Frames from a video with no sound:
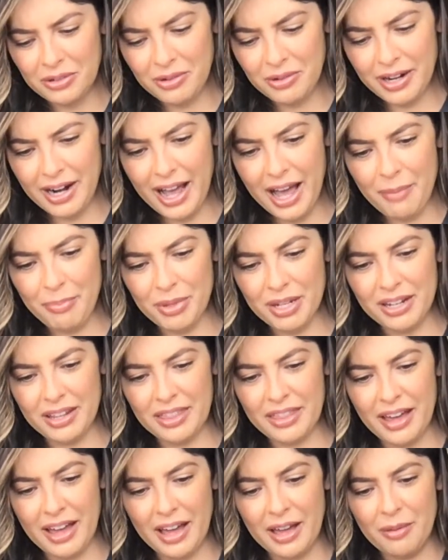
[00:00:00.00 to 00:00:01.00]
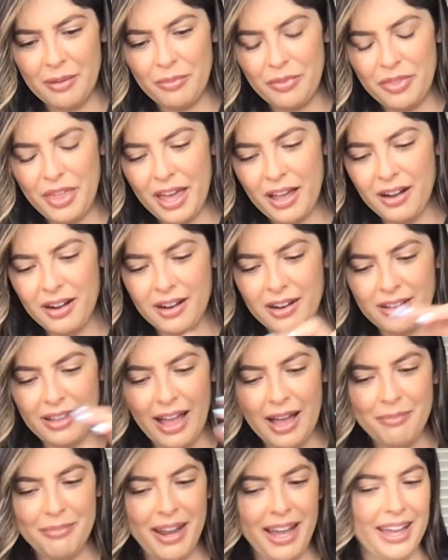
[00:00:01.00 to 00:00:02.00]
What happened to them?
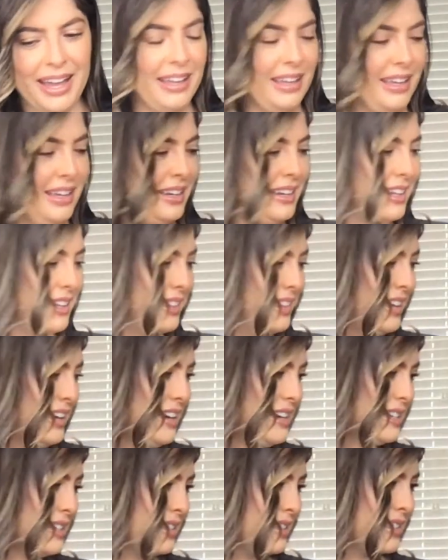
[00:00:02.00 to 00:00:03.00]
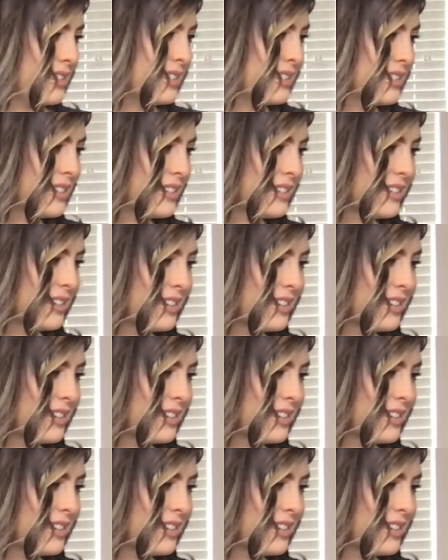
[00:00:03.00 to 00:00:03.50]
I'm not eating this.